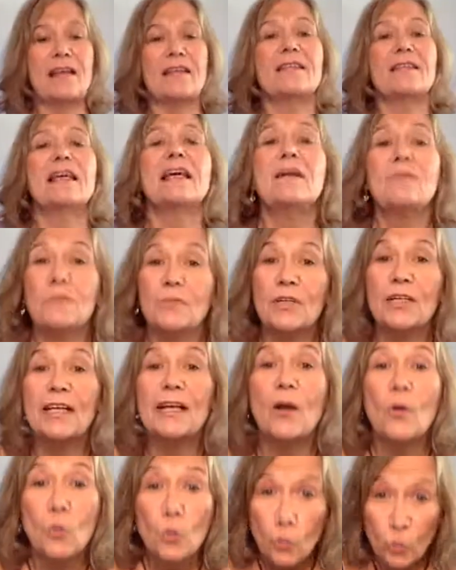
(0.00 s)
Then we're
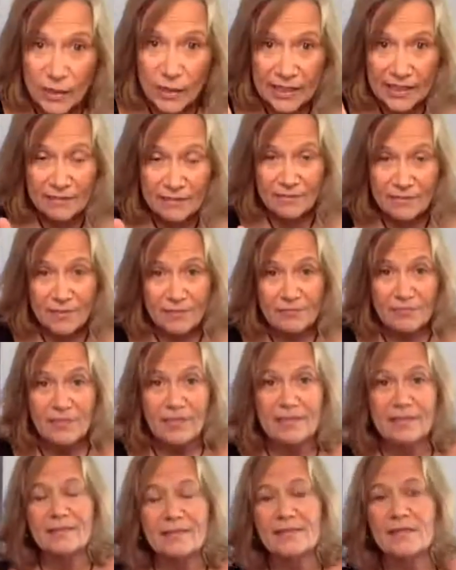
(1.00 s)
going to weave the field.